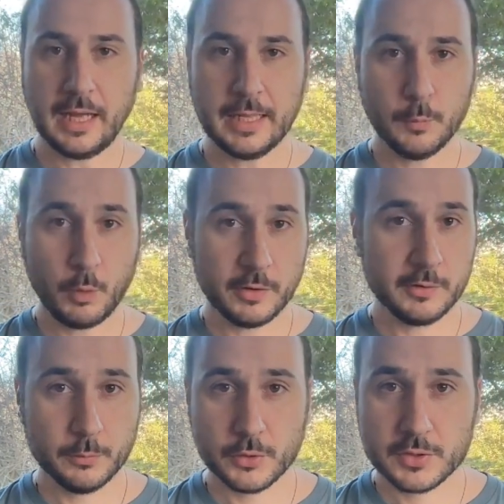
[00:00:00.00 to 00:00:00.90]
I am one of
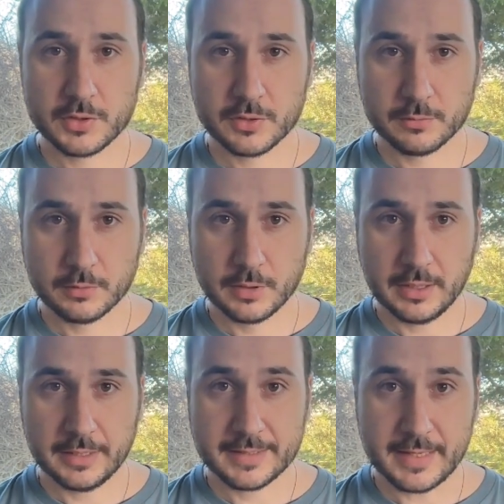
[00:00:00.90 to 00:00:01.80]
the most
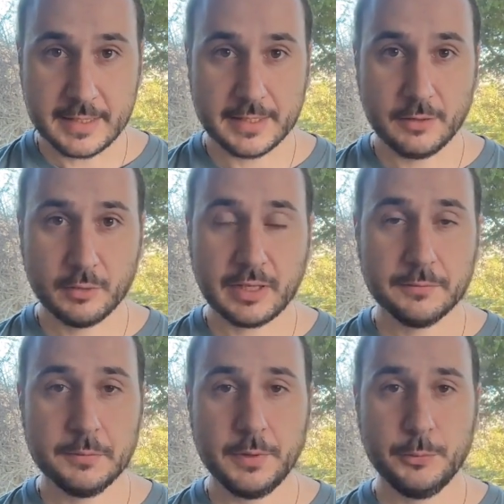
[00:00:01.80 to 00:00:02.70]
sensitive to
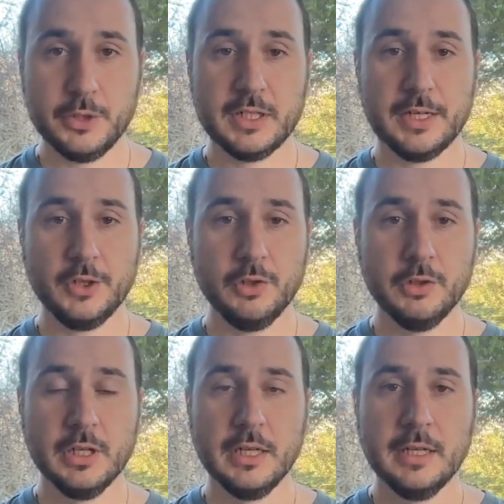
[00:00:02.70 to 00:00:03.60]
caffeine people that I
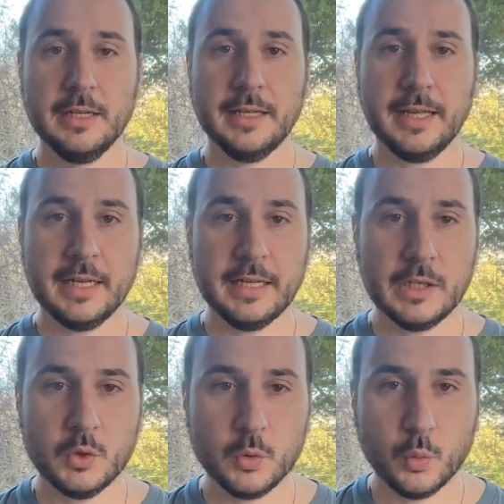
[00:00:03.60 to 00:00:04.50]
know.
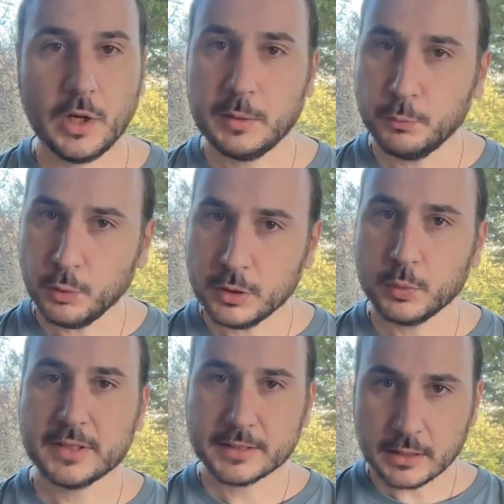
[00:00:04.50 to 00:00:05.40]
And while Puerh
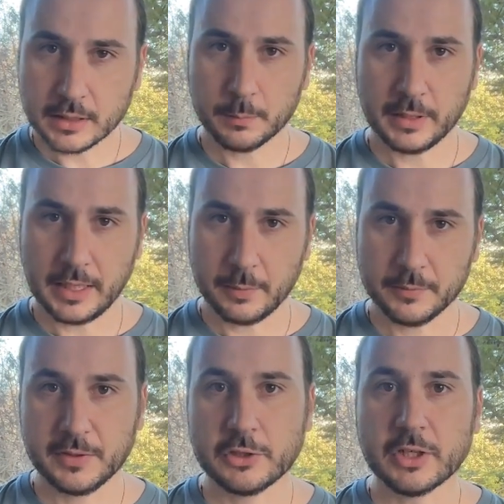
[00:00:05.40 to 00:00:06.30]
will still keep me up
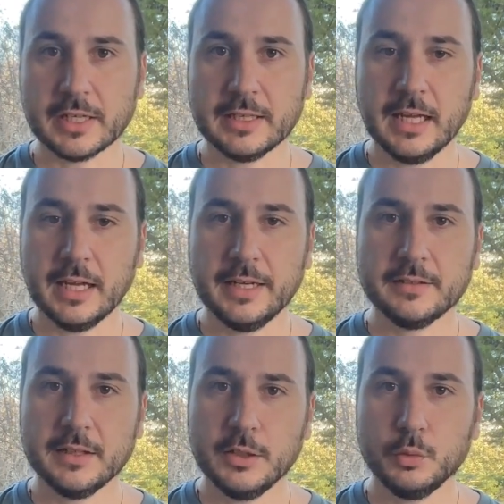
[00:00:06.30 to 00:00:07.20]
if I drink at
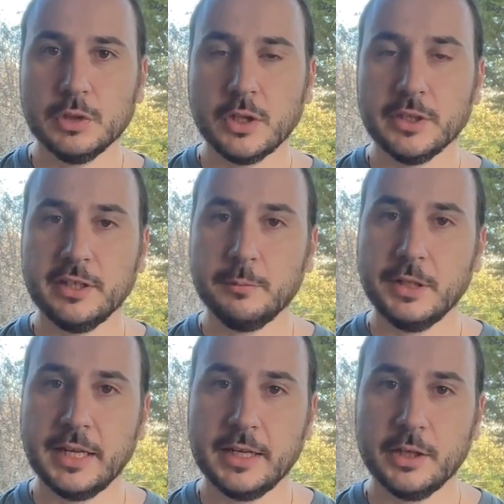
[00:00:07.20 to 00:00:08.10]
night, it will not give
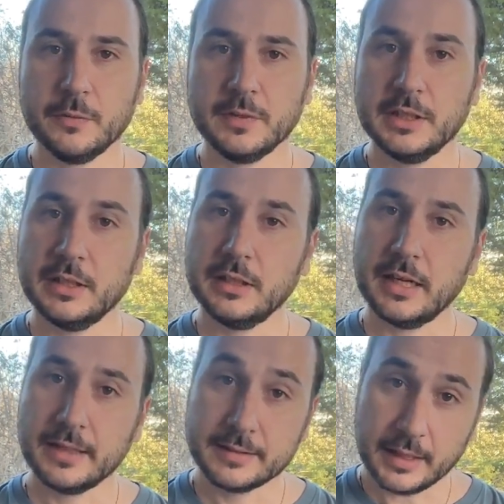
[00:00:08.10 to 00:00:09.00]
me any of the
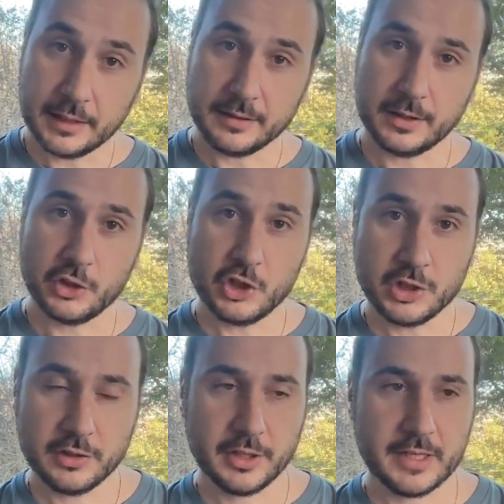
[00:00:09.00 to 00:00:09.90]
anxiety and
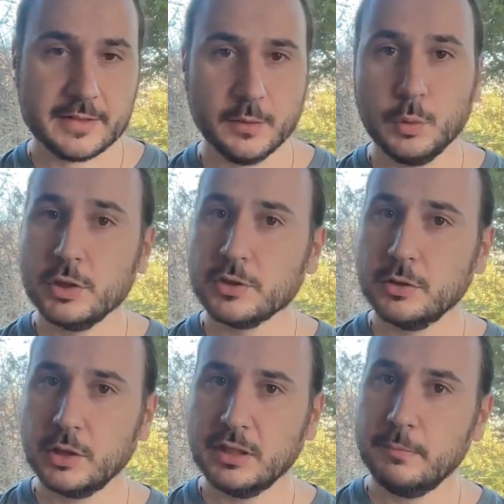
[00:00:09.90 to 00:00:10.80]
jitteriness. It will also
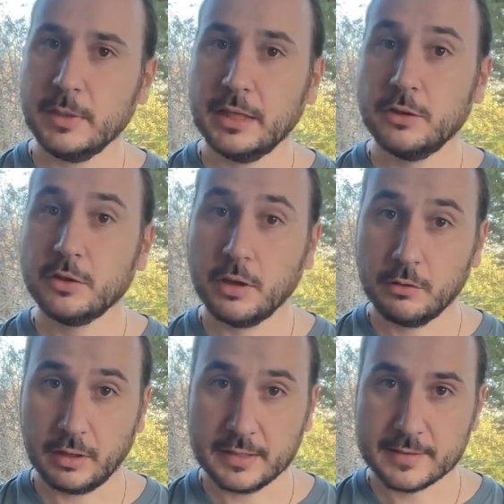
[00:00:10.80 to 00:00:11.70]
not give me any
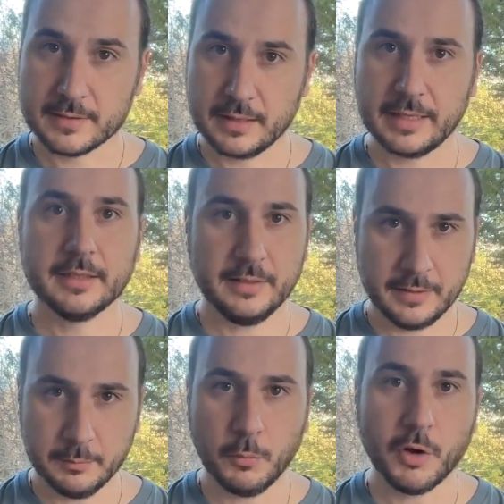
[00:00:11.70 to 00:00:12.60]
tolerance, like
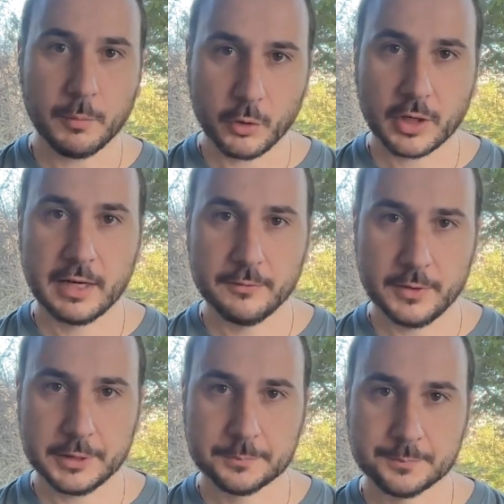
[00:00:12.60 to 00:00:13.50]
needing more and more
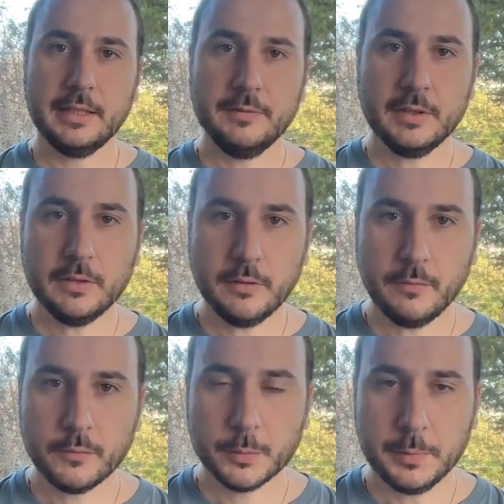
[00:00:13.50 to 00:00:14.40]
caffeine.
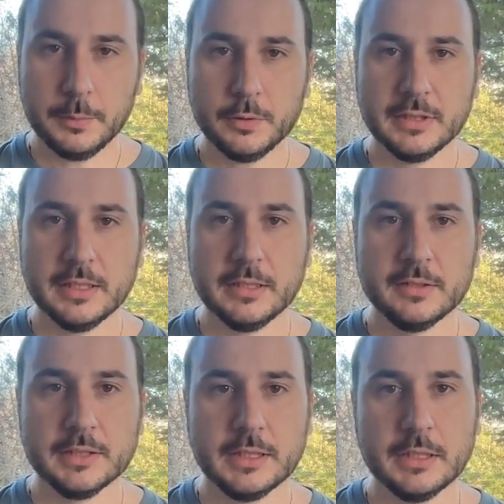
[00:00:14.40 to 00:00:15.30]
Even for people
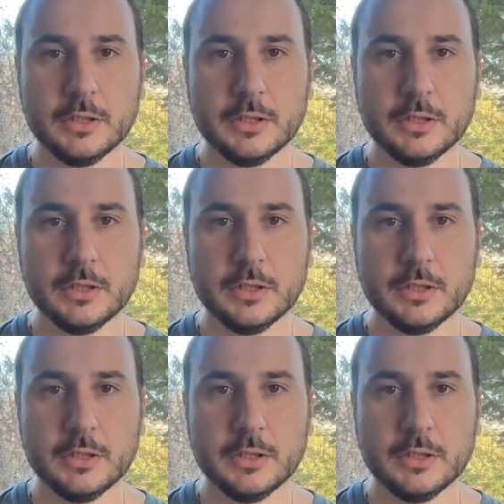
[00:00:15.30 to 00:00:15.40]
that